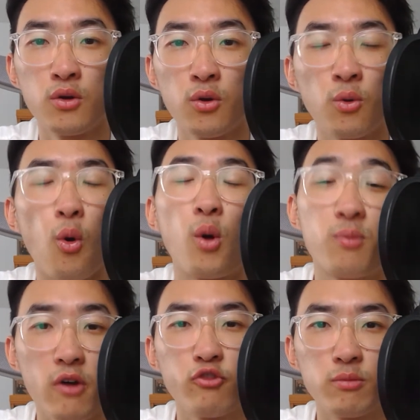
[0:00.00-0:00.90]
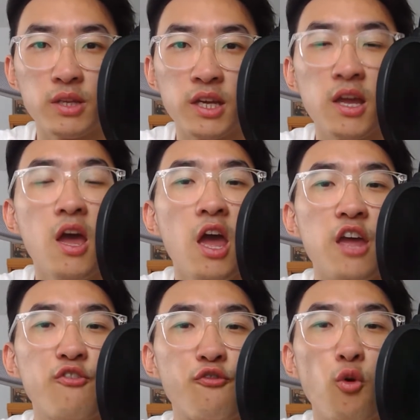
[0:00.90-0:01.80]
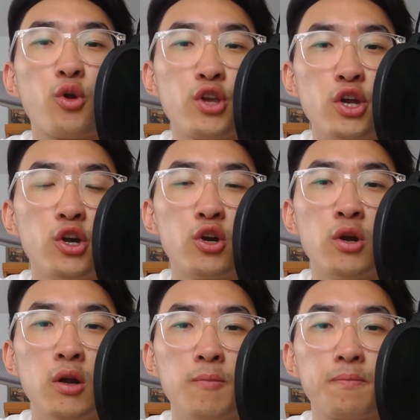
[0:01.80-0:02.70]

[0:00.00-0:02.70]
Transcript: a 4-year